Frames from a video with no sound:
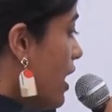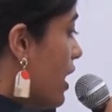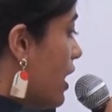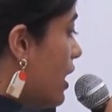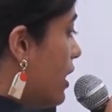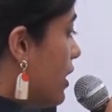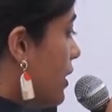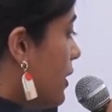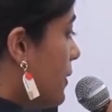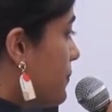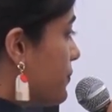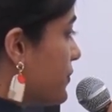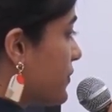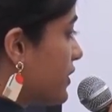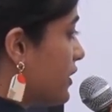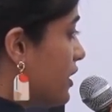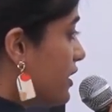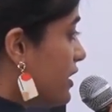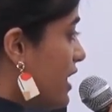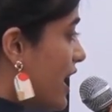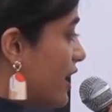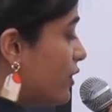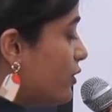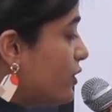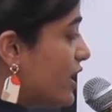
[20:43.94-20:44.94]
The
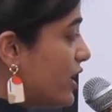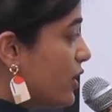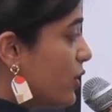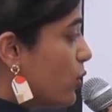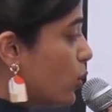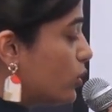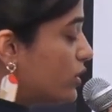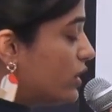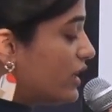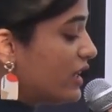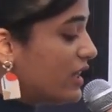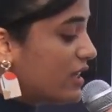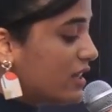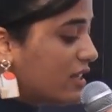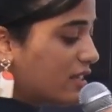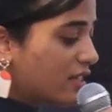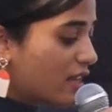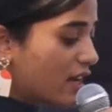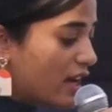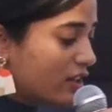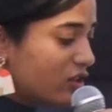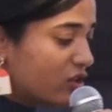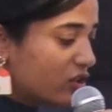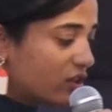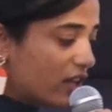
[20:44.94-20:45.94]
nanotech coating is
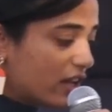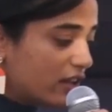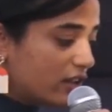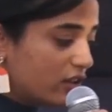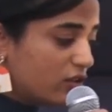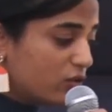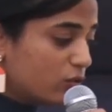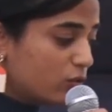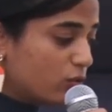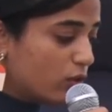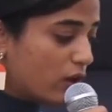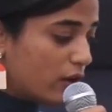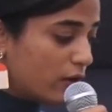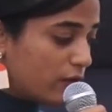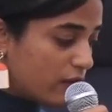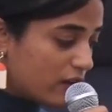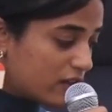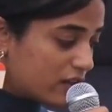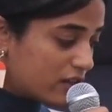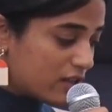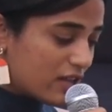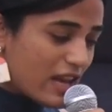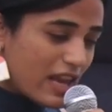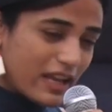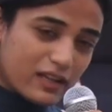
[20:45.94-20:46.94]
such that if
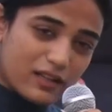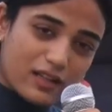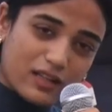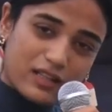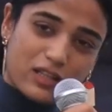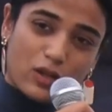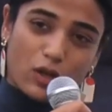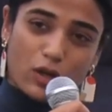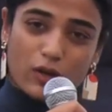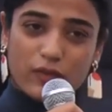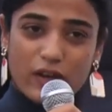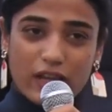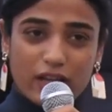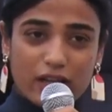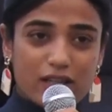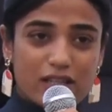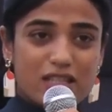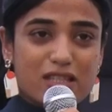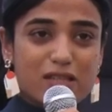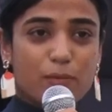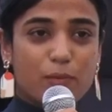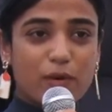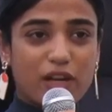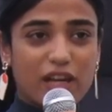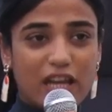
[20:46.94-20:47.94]
it's like sort of like a
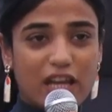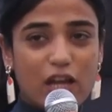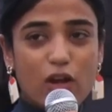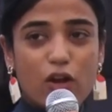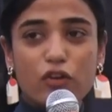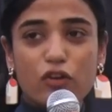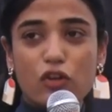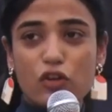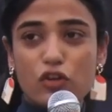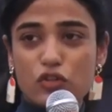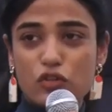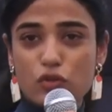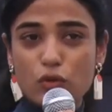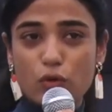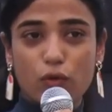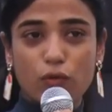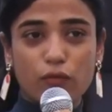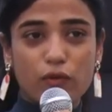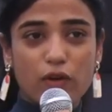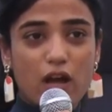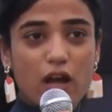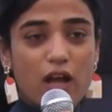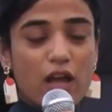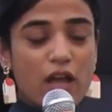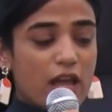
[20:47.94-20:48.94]
spray on your
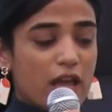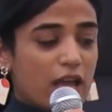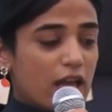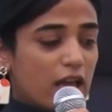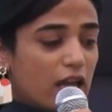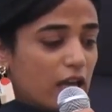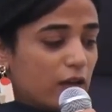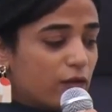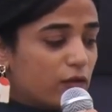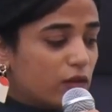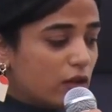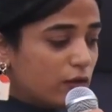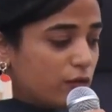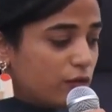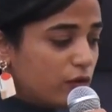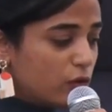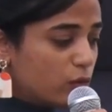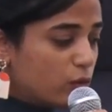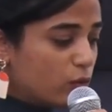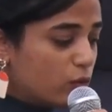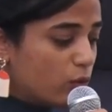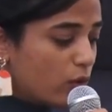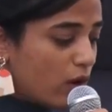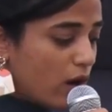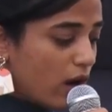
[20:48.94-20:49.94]
sofa, even if
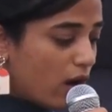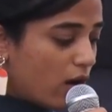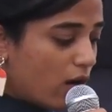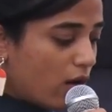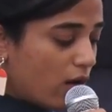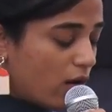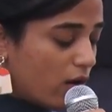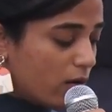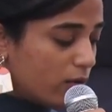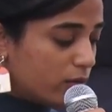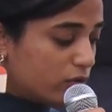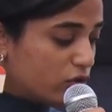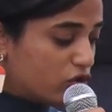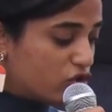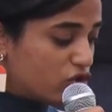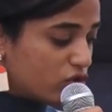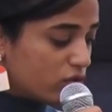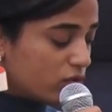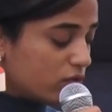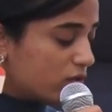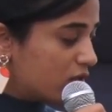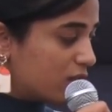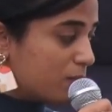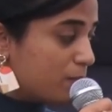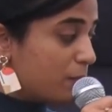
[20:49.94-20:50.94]
you
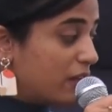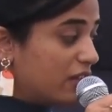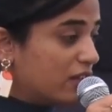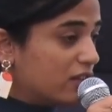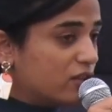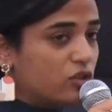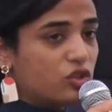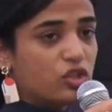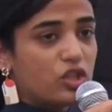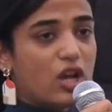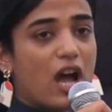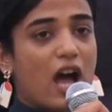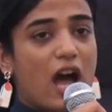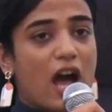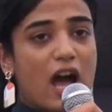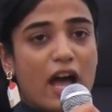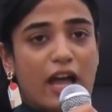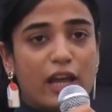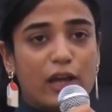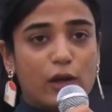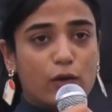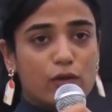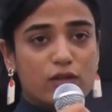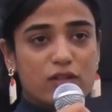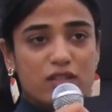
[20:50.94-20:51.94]
spill
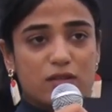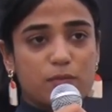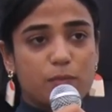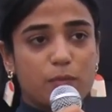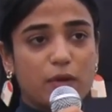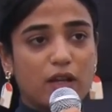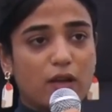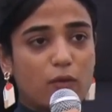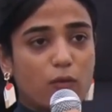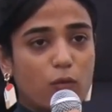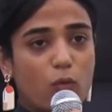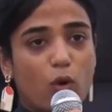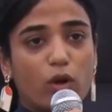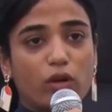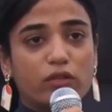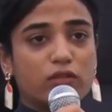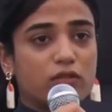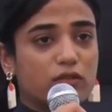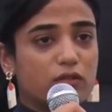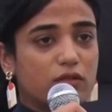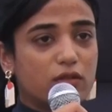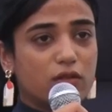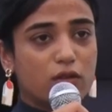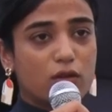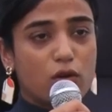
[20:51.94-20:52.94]
chai or spill water
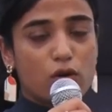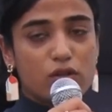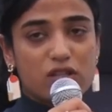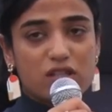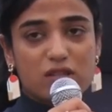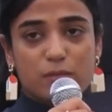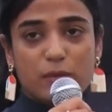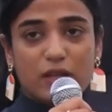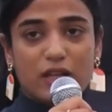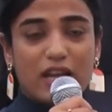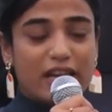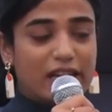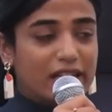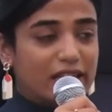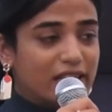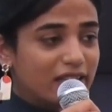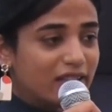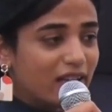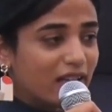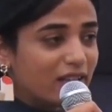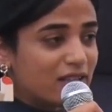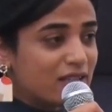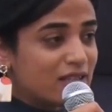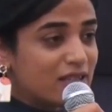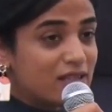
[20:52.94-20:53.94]
or spill anything
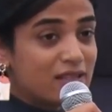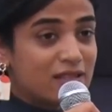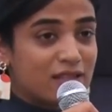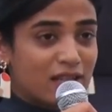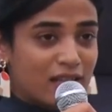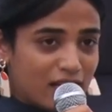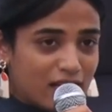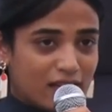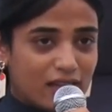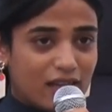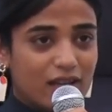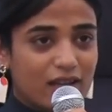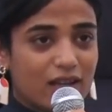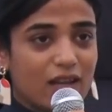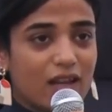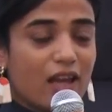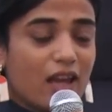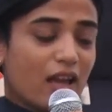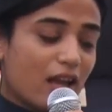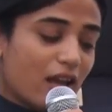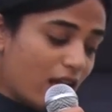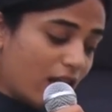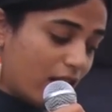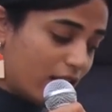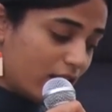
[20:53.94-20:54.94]
that's staining,
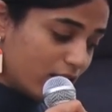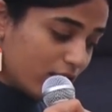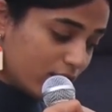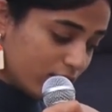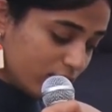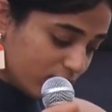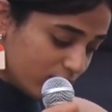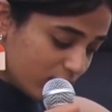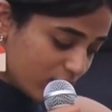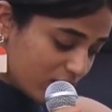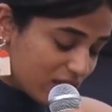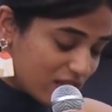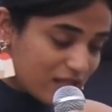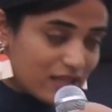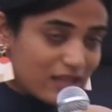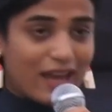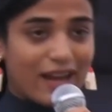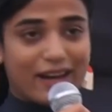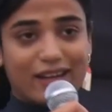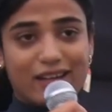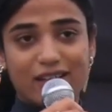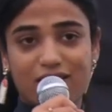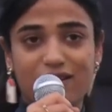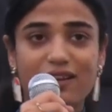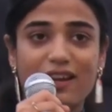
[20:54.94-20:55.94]
it'll
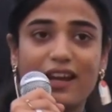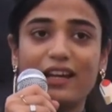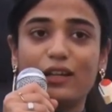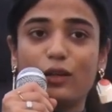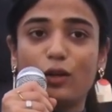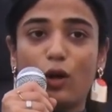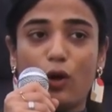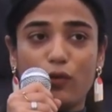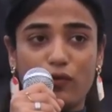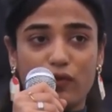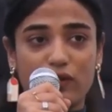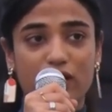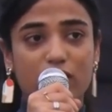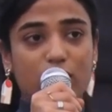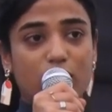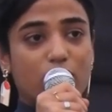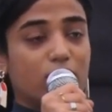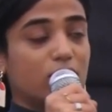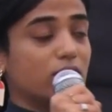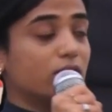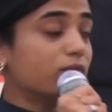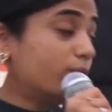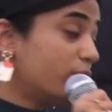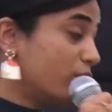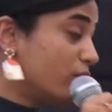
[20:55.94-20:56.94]
slide right off and it'll
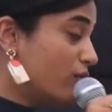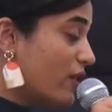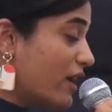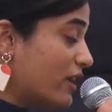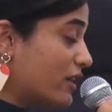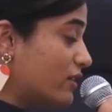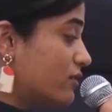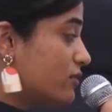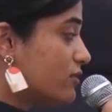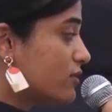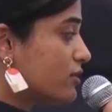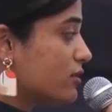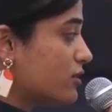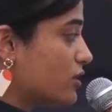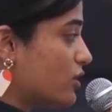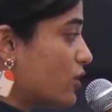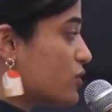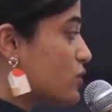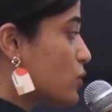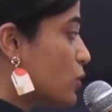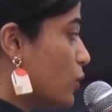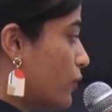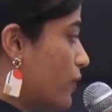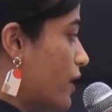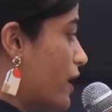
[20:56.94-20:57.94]
prevent your
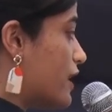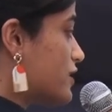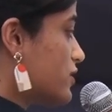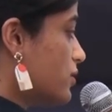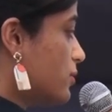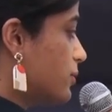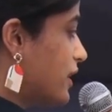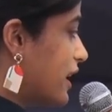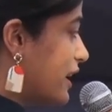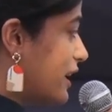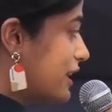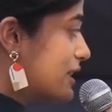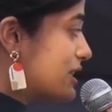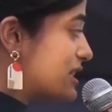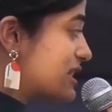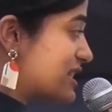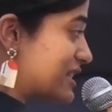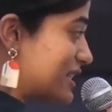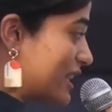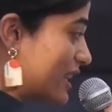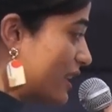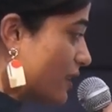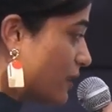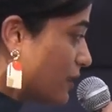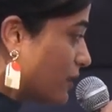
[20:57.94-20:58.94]
sofas from getting
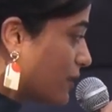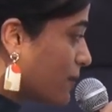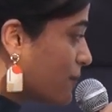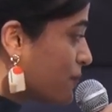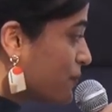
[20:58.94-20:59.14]
stained.